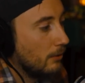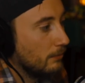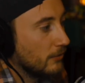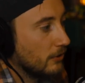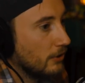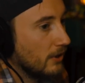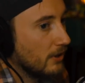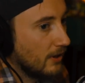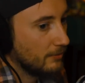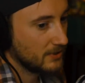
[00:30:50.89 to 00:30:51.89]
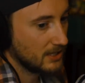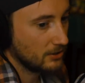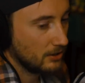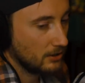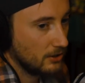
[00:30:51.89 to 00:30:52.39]
So you're in a tough
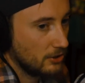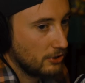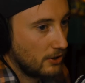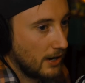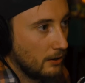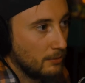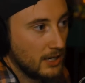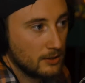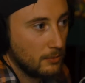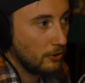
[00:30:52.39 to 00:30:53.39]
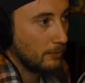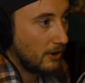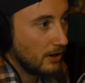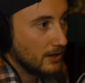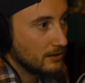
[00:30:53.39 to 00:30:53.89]
position because you're trying to appease both
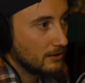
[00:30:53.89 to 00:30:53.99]
parties.